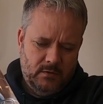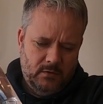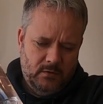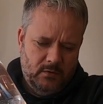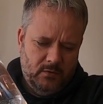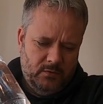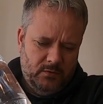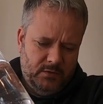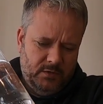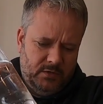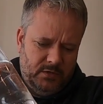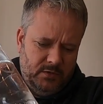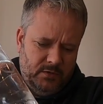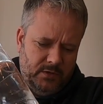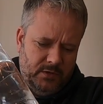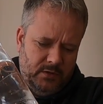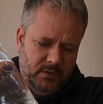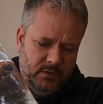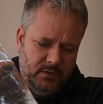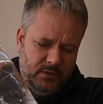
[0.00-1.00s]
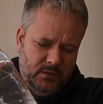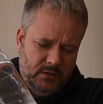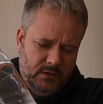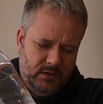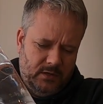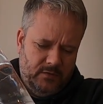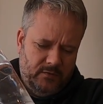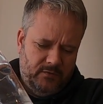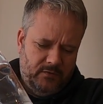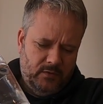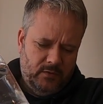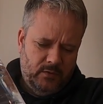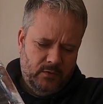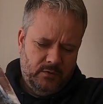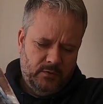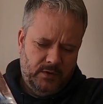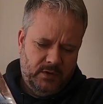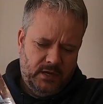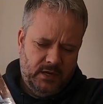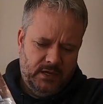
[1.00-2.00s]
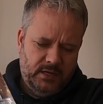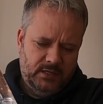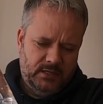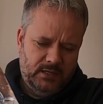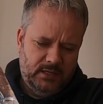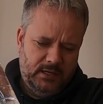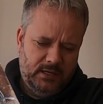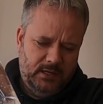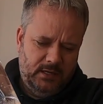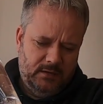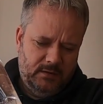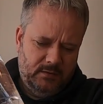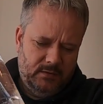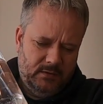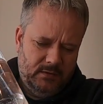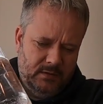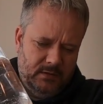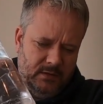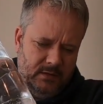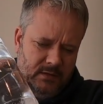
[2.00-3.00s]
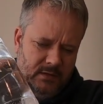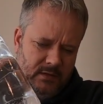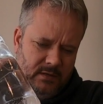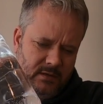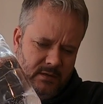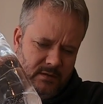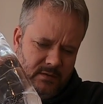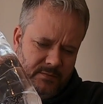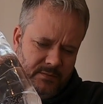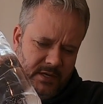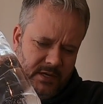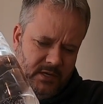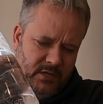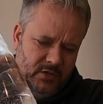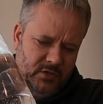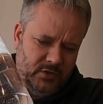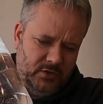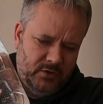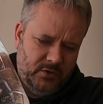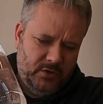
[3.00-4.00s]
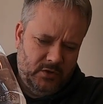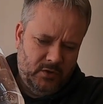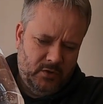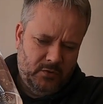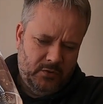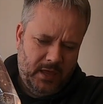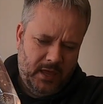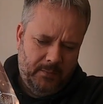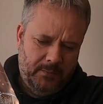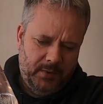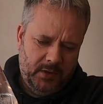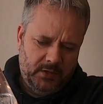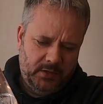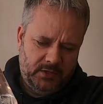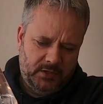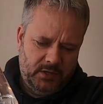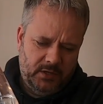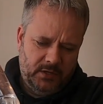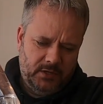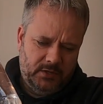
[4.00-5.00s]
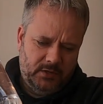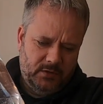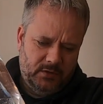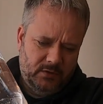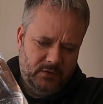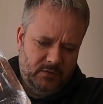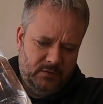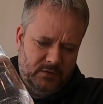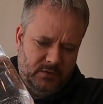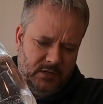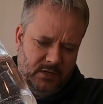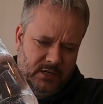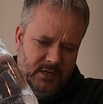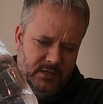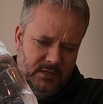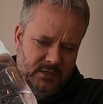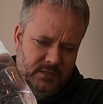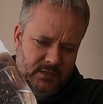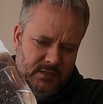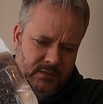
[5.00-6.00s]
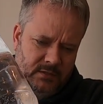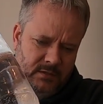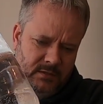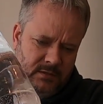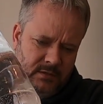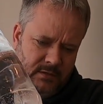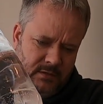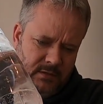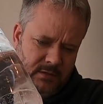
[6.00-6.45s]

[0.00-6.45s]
all the soil, go through all nicely, making sure that all that bonsai soil is nice and